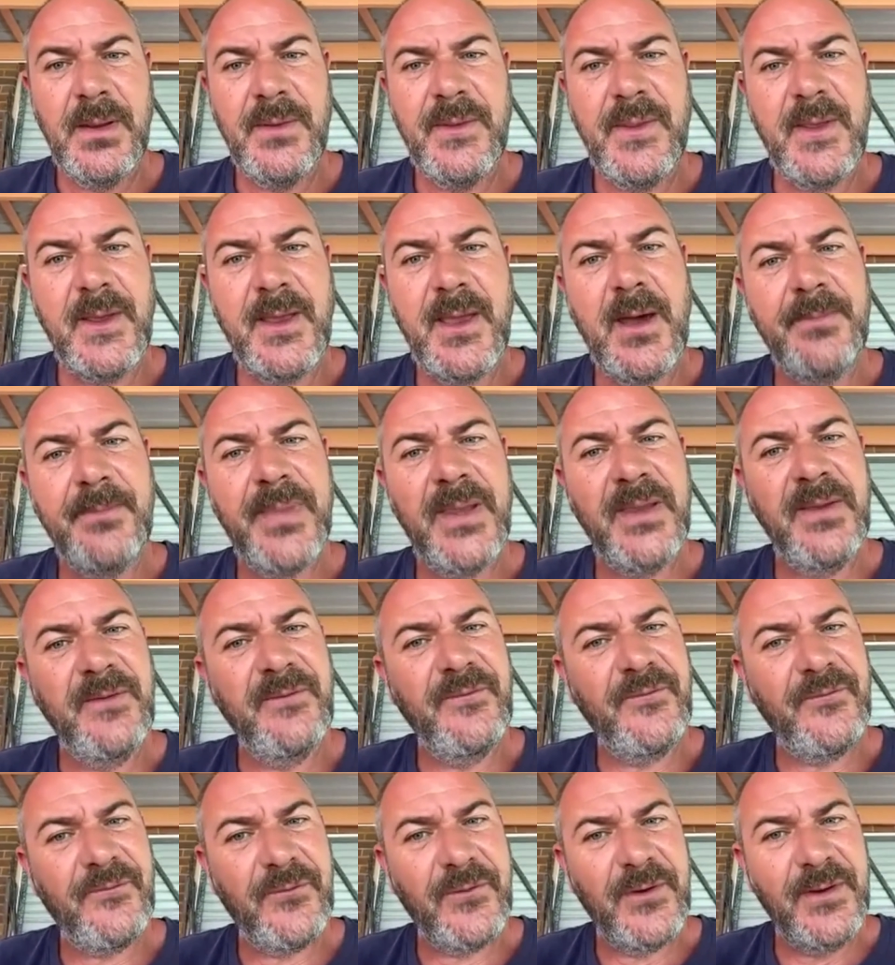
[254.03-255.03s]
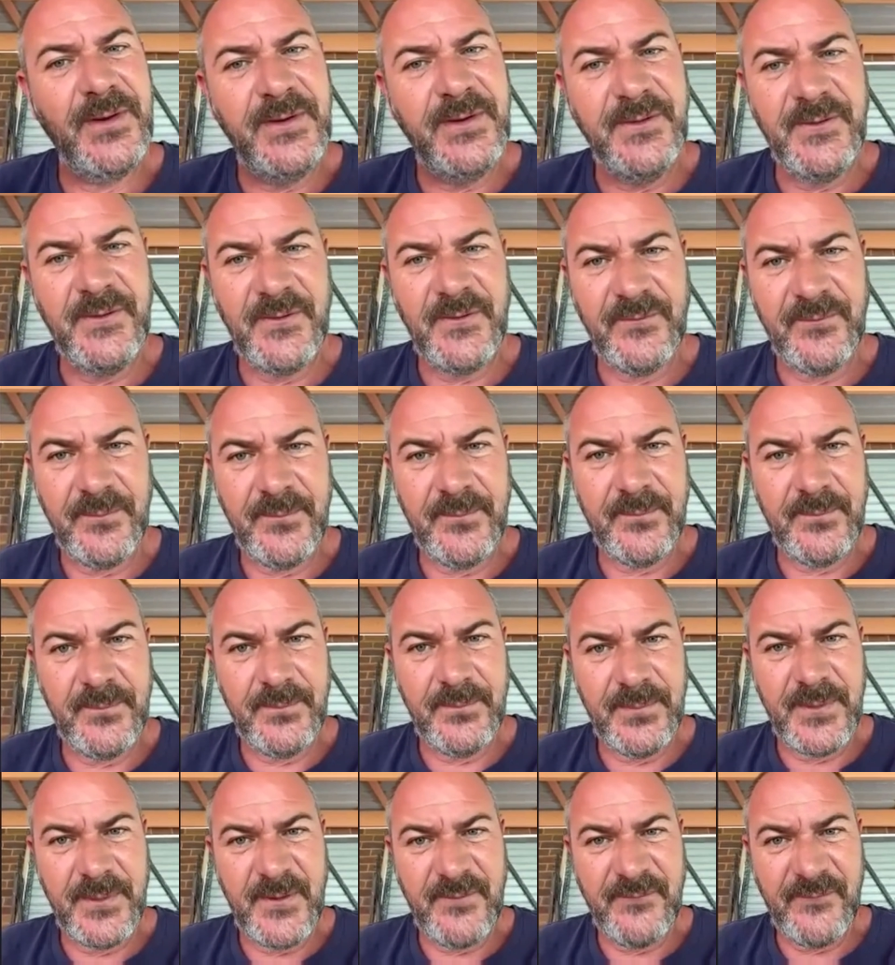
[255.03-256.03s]
The cupping frees
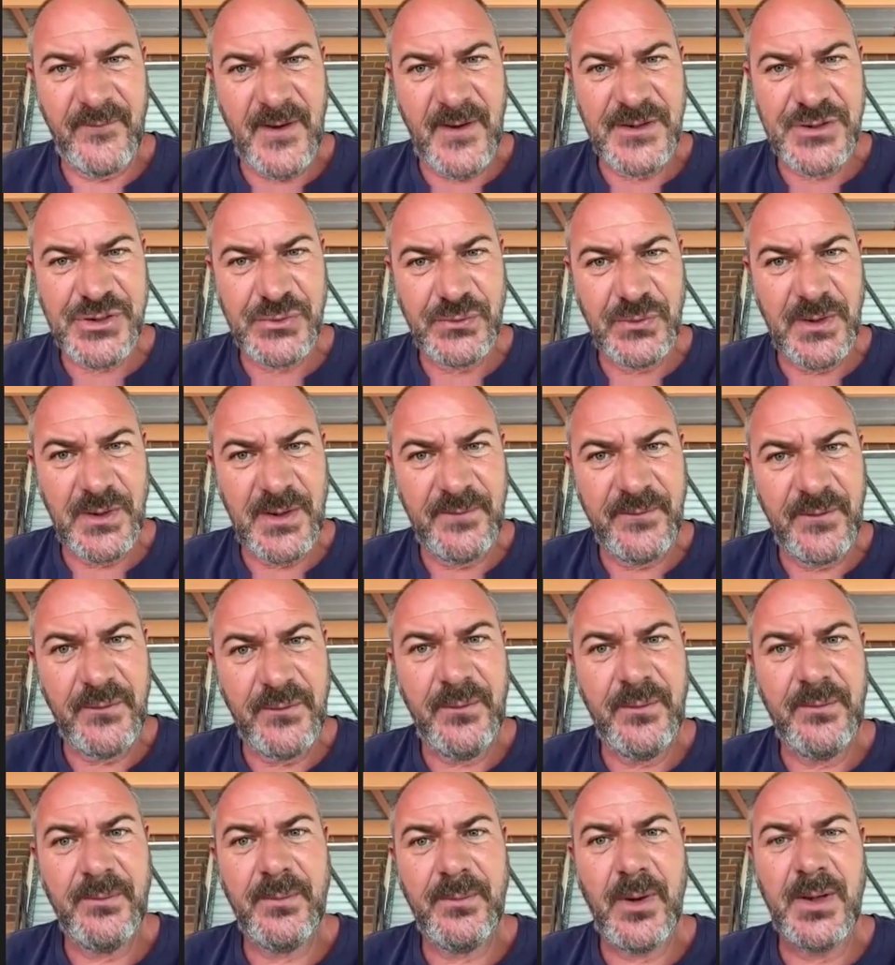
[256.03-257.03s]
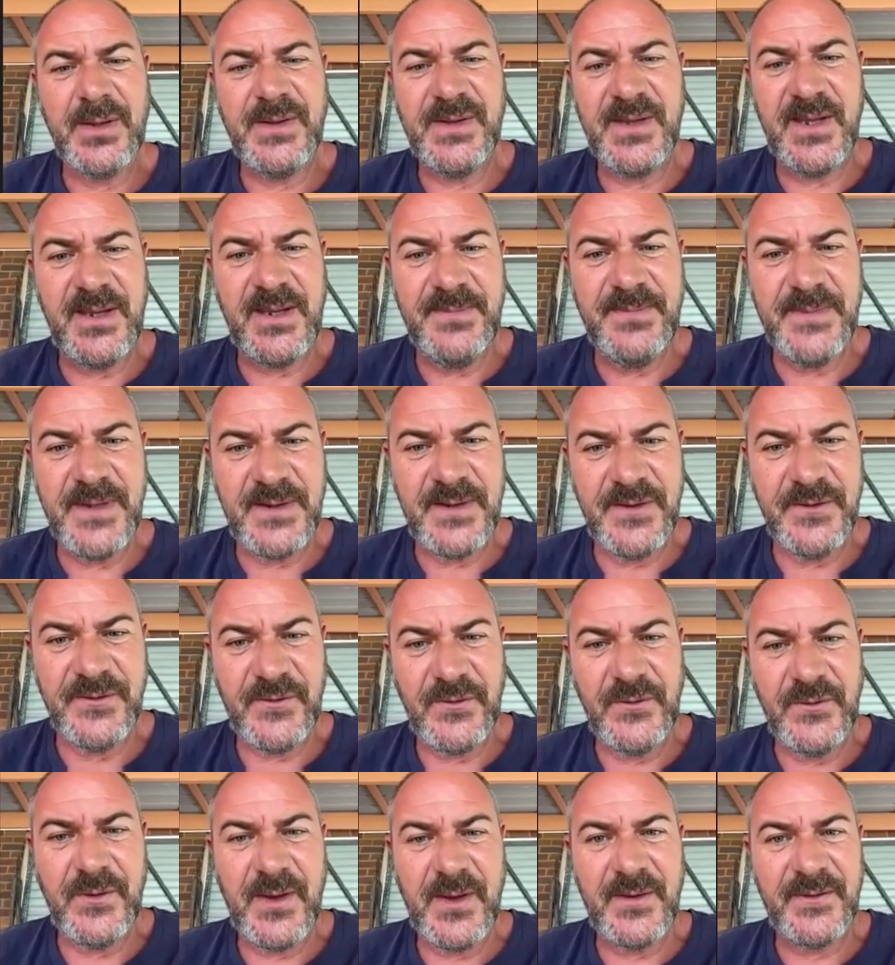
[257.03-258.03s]
the fascial level. My deep
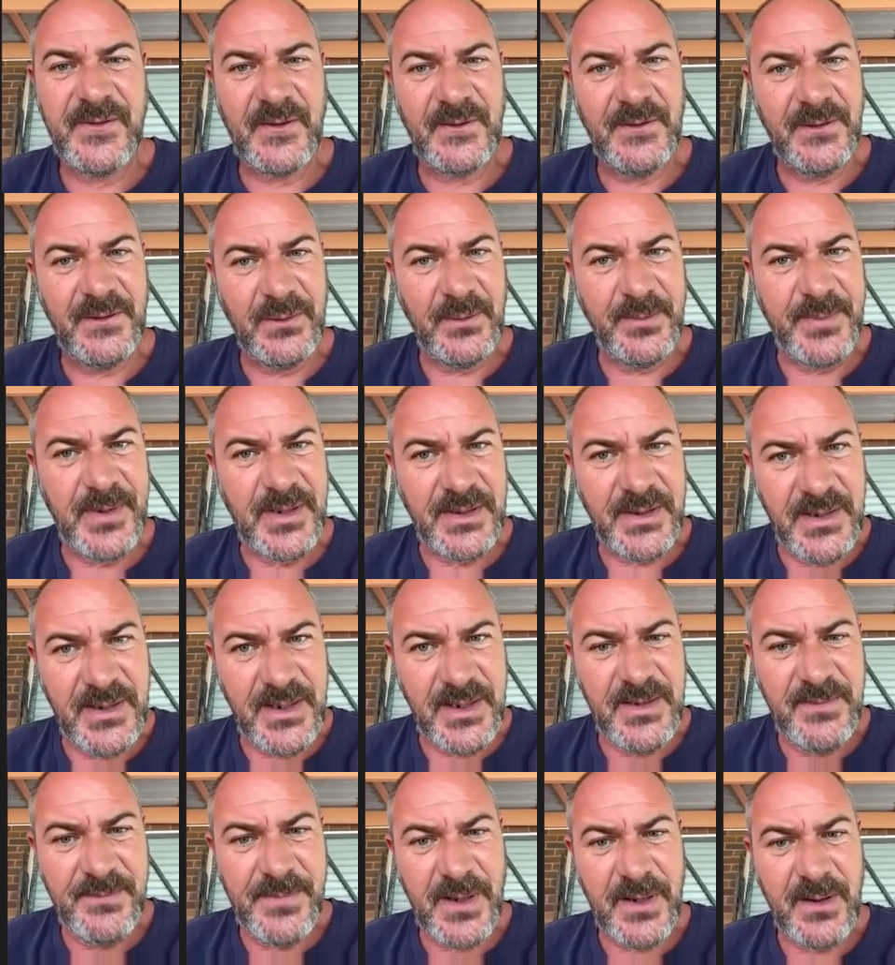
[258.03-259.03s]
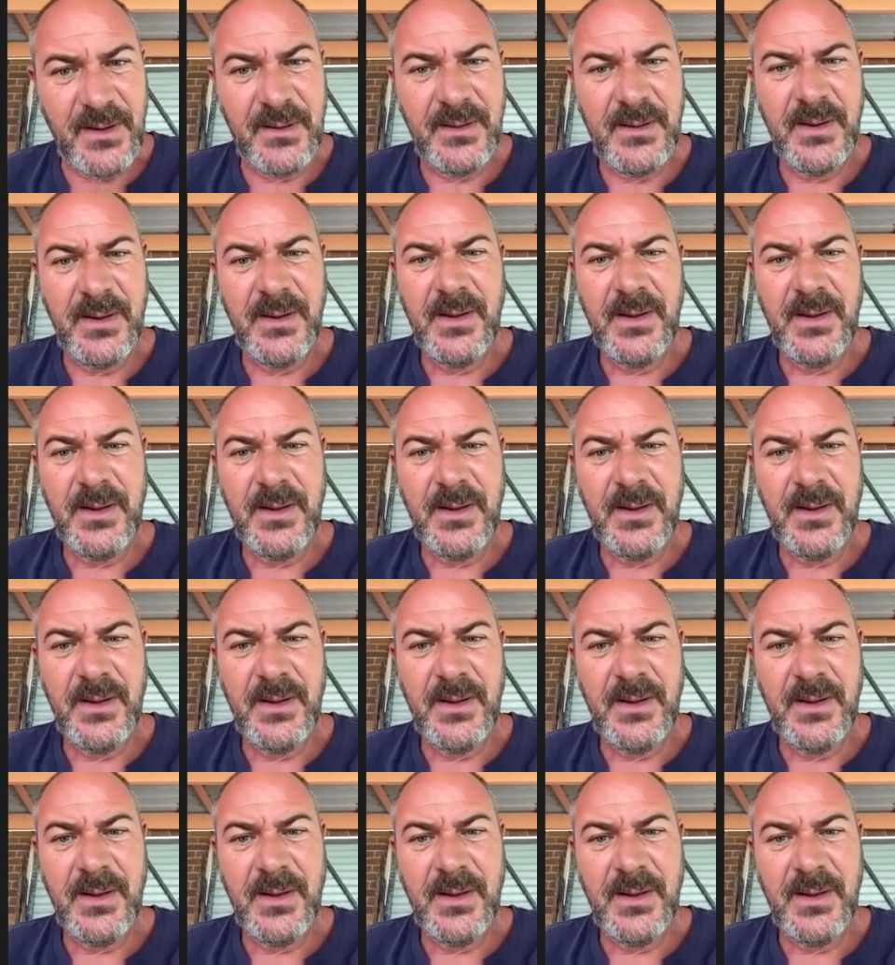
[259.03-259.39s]
tissue gets a little bit deeper,